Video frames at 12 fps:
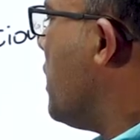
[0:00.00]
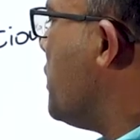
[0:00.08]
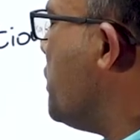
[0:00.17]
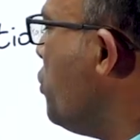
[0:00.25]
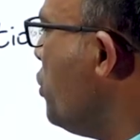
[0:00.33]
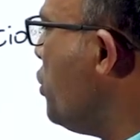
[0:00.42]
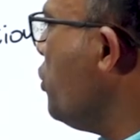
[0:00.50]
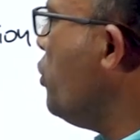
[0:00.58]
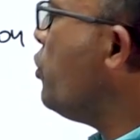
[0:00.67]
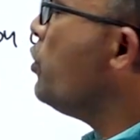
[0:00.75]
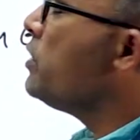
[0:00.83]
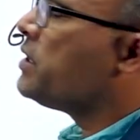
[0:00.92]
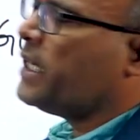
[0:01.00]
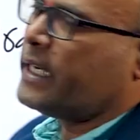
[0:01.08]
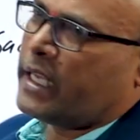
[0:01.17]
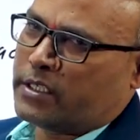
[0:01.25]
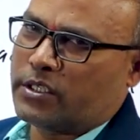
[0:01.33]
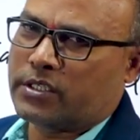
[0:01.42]
due to holes
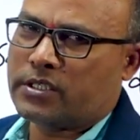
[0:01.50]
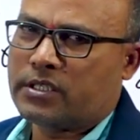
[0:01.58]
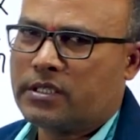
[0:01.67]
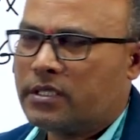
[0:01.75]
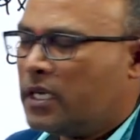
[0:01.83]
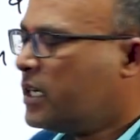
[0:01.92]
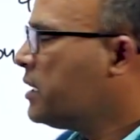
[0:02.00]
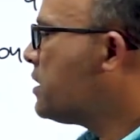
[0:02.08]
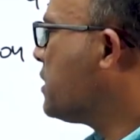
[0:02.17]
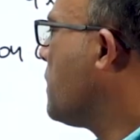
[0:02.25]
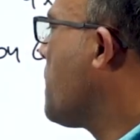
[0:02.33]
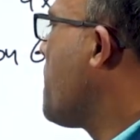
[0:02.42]
it exists. That is